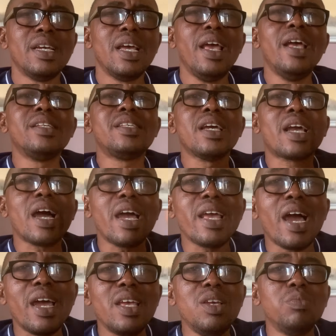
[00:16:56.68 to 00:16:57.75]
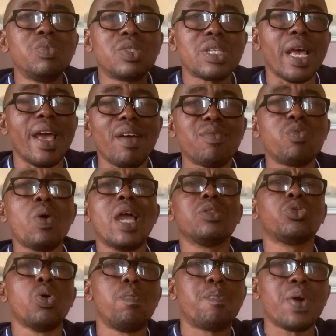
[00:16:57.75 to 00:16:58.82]
Ezekiah himself went
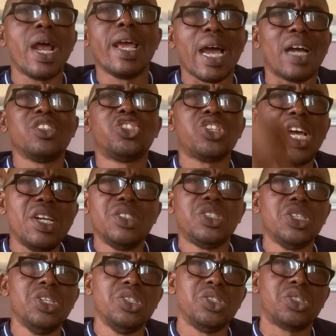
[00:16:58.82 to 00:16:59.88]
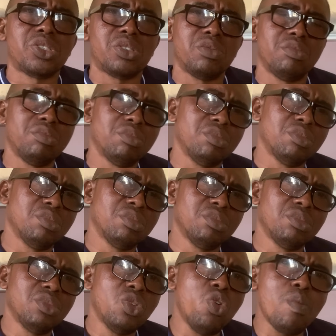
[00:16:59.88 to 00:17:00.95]
to pray and change it.
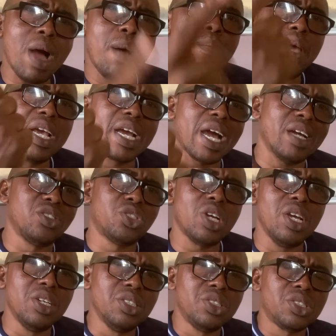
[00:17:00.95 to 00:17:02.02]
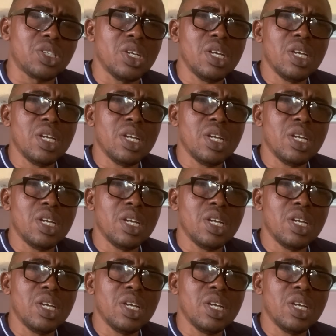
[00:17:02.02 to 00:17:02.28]
Human being can change